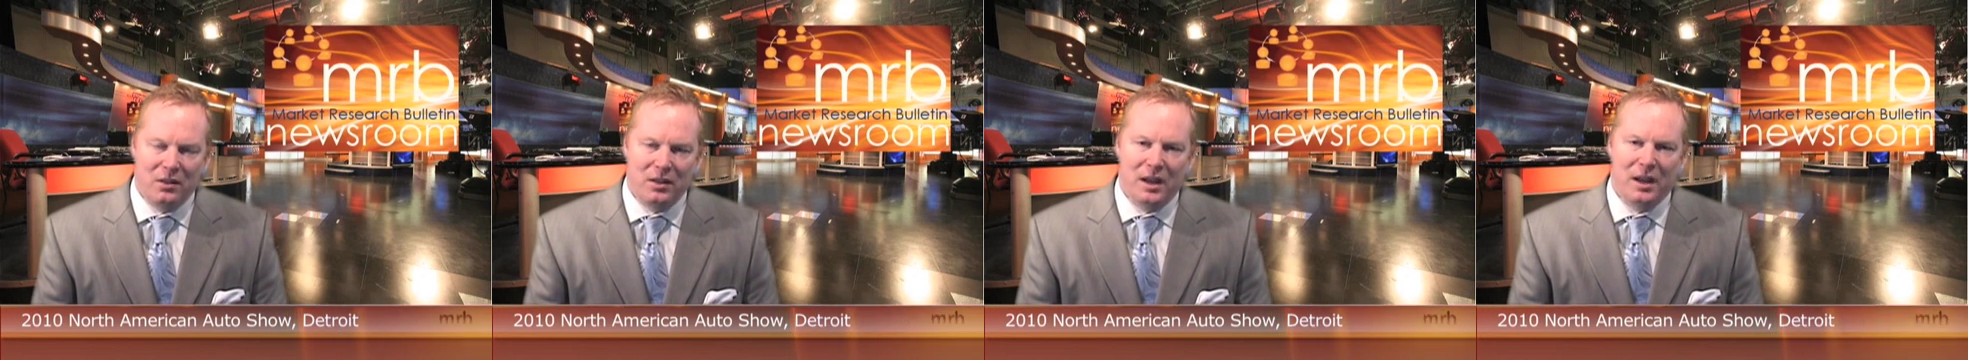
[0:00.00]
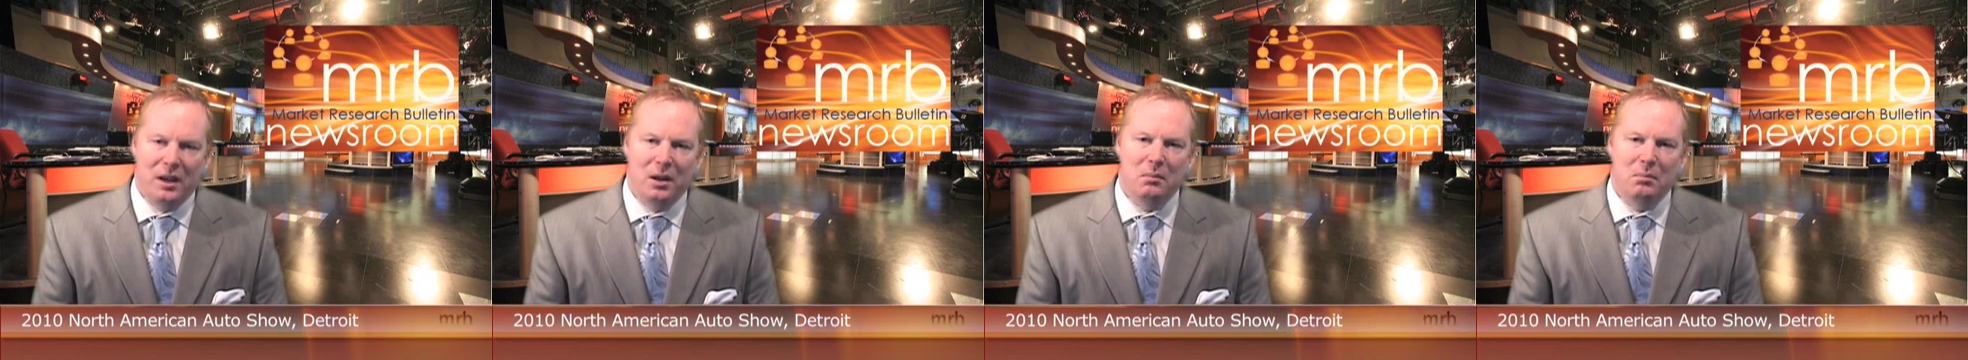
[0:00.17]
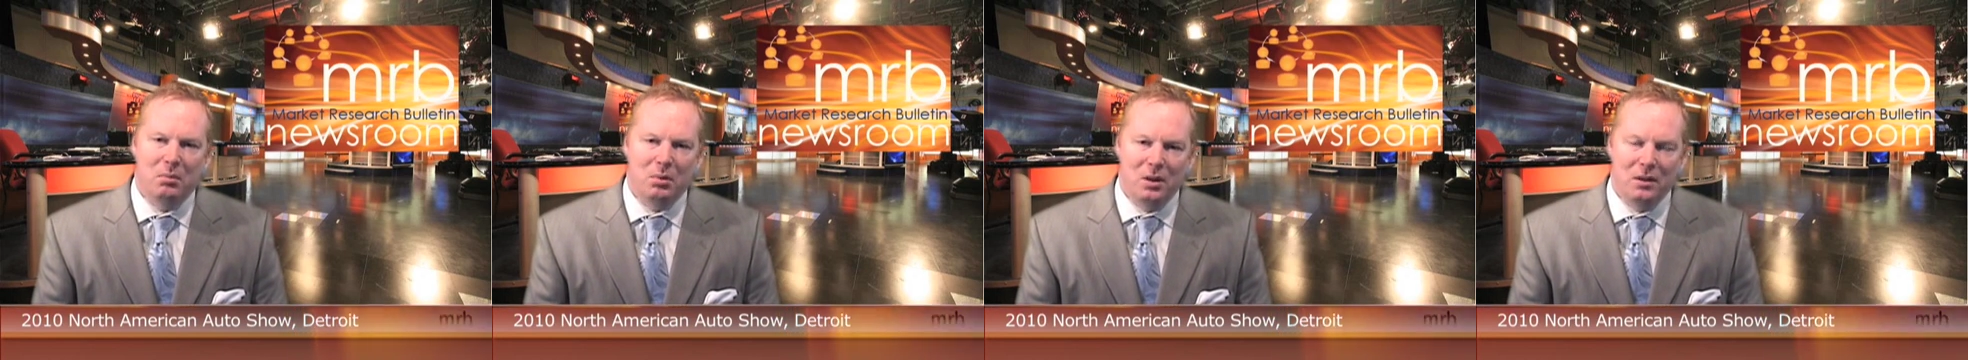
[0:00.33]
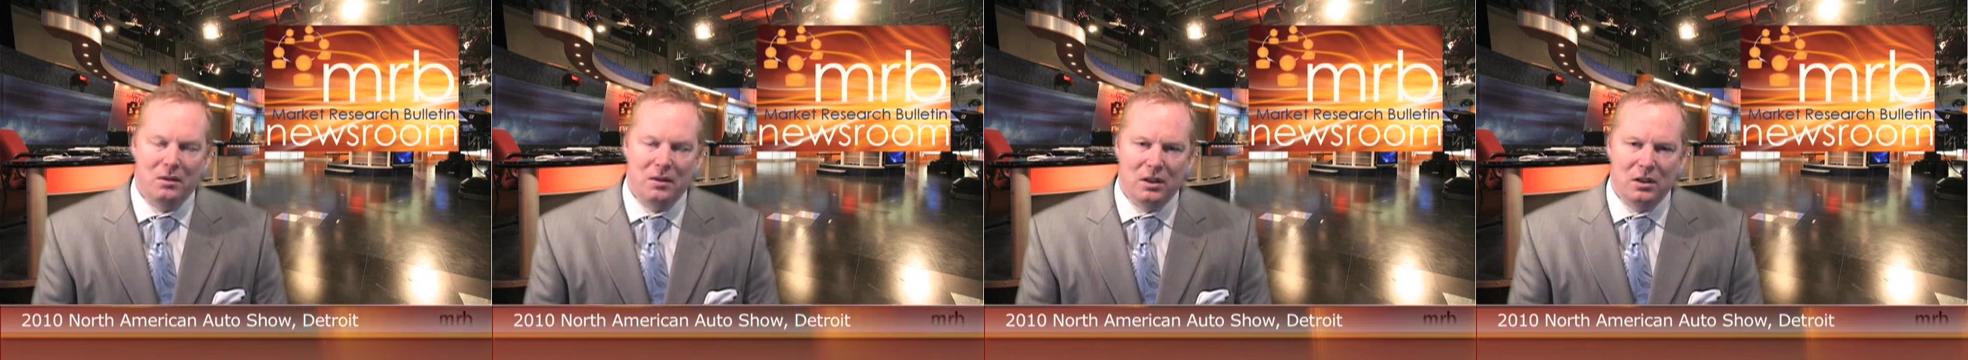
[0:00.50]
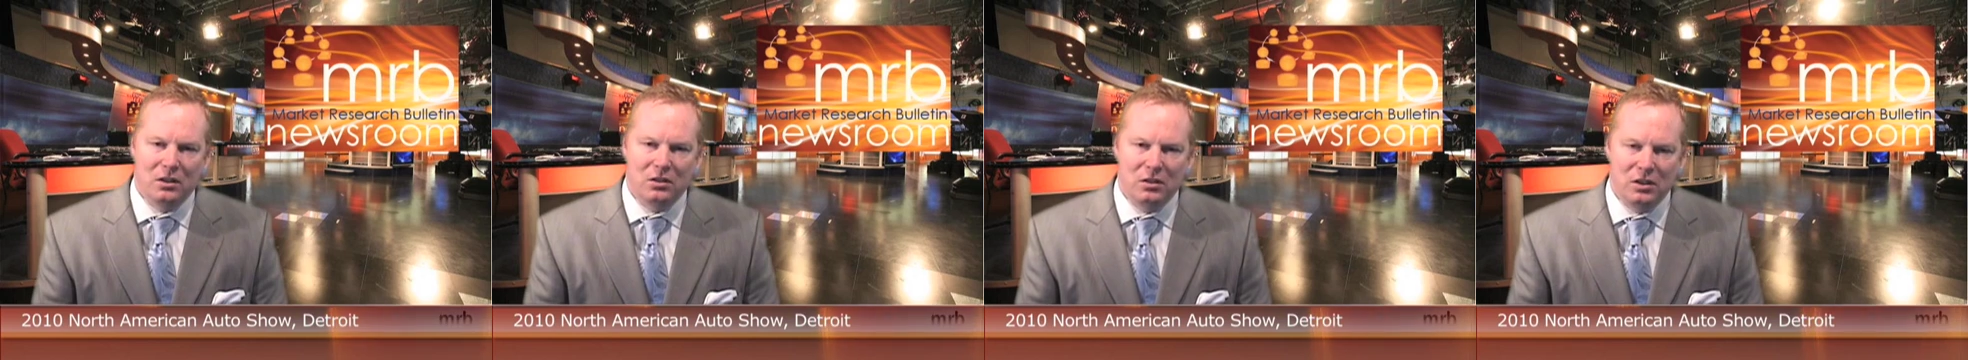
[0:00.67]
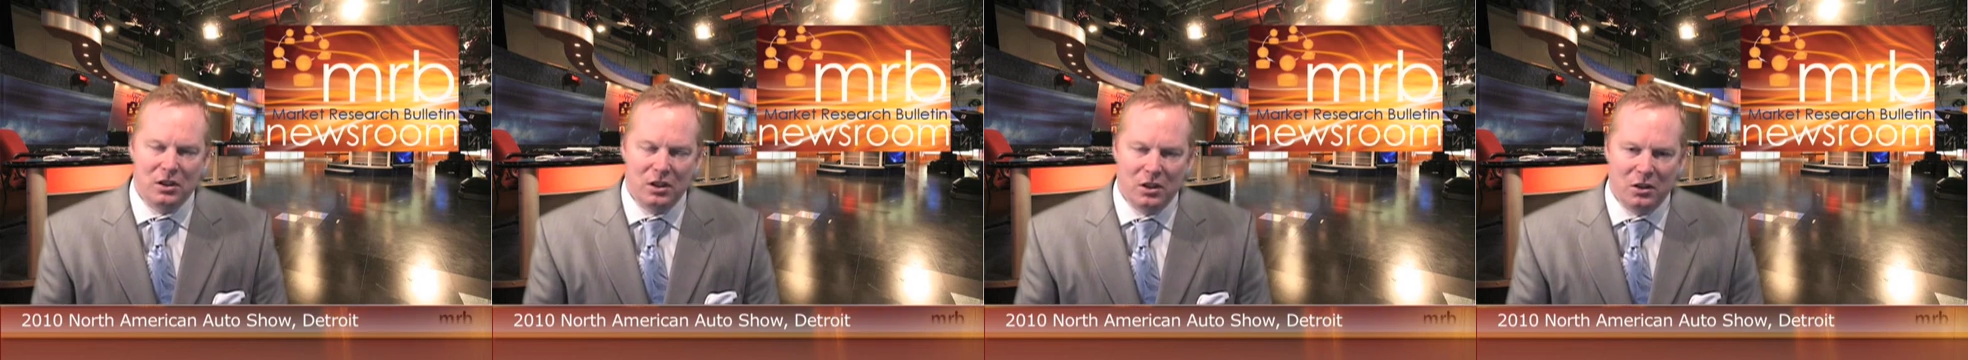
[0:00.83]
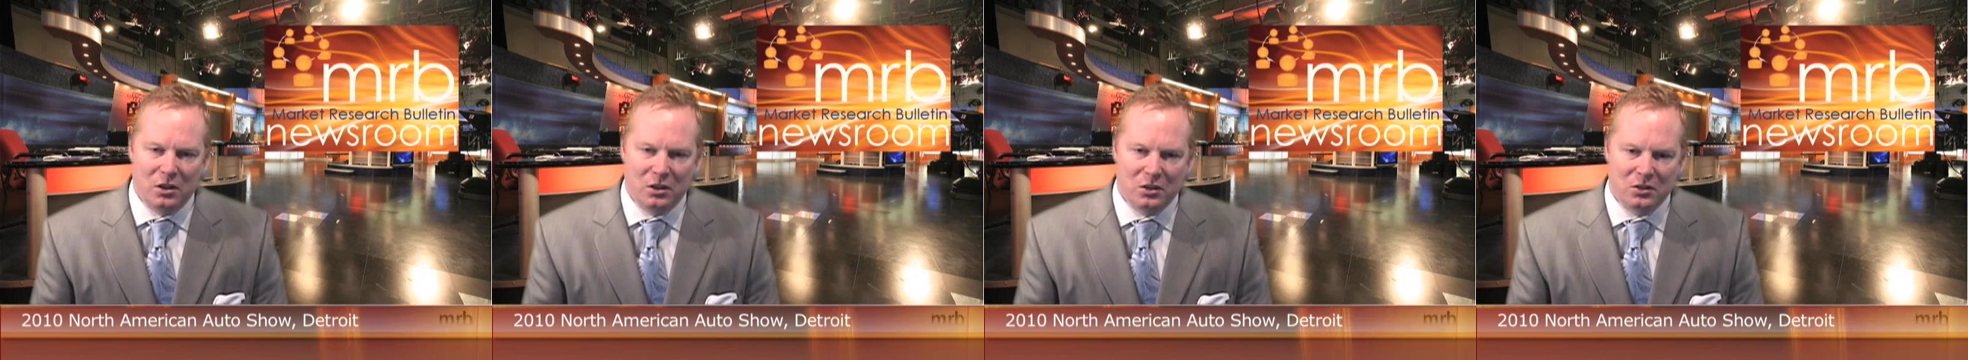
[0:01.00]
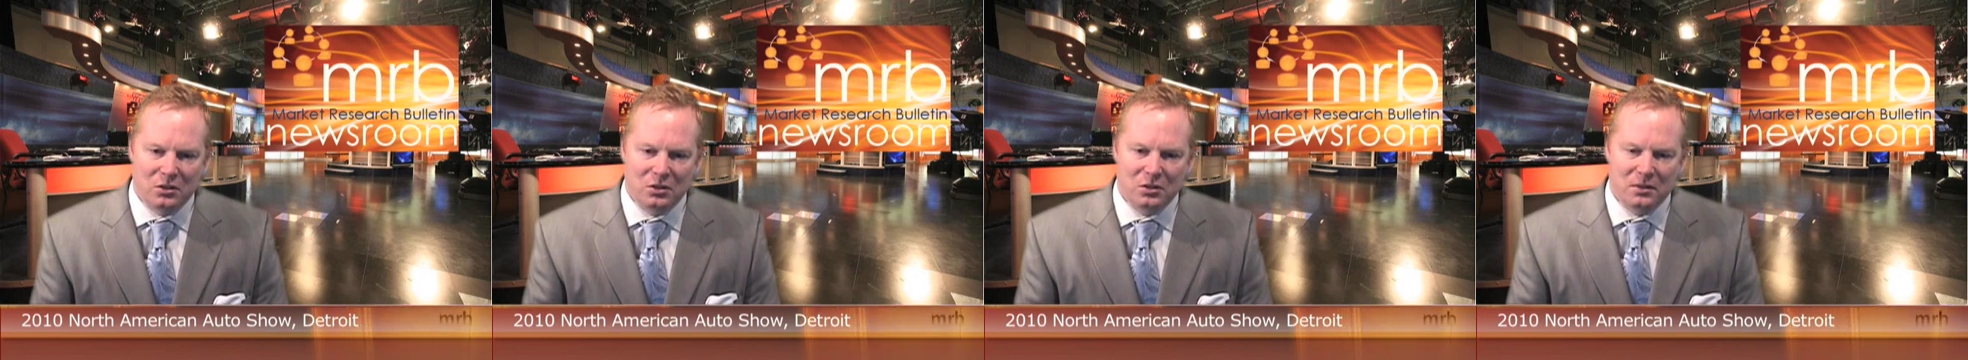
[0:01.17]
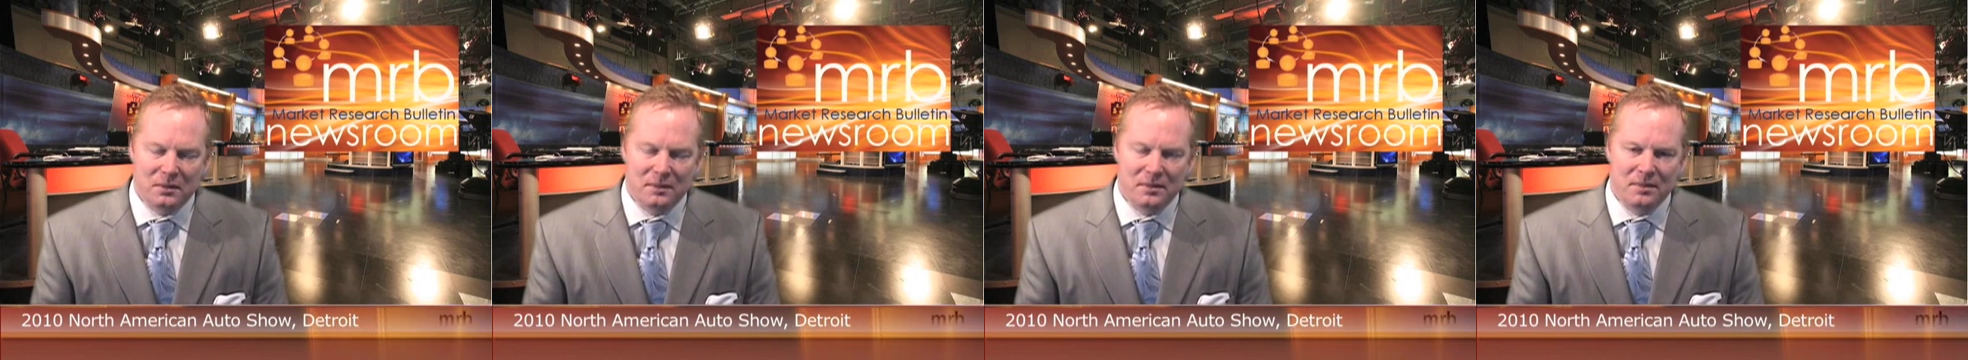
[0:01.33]
than in previous
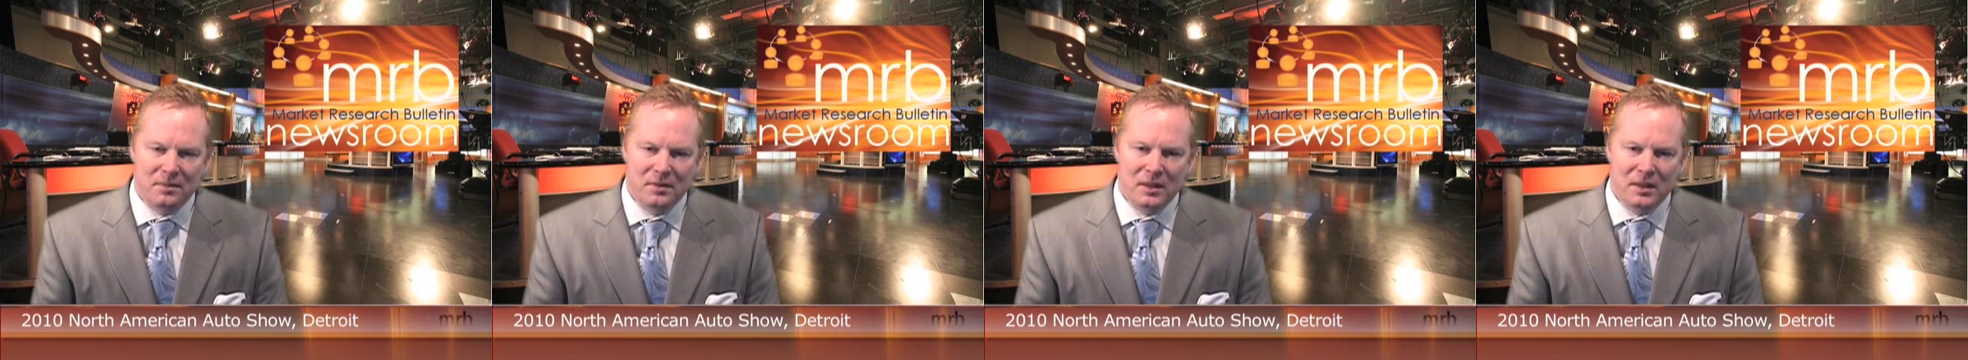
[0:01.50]
years.